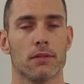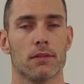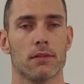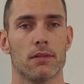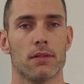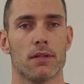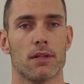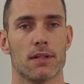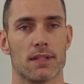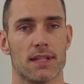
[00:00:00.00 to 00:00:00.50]

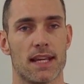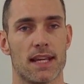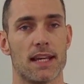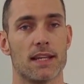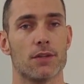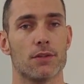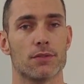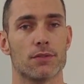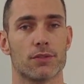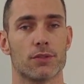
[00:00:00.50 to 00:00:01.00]
And get
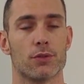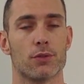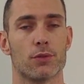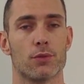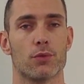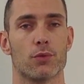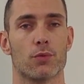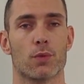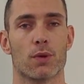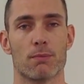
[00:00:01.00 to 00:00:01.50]
used
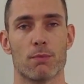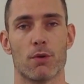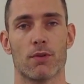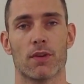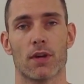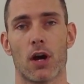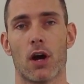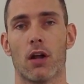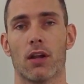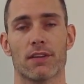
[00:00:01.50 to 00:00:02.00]
to removing
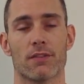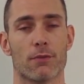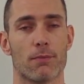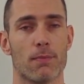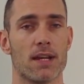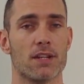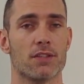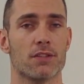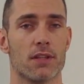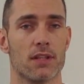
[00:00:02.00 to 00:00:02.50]
all
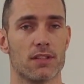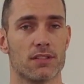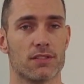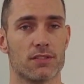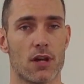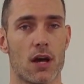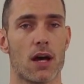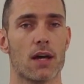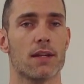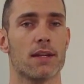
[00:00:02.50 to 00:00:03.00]
information that's
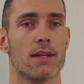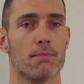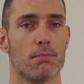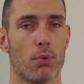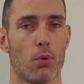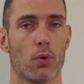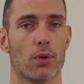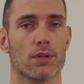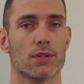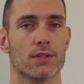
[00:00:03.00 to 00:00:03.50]
not
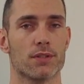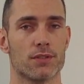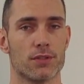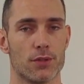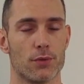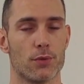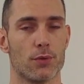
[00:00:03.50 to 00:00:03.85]
important to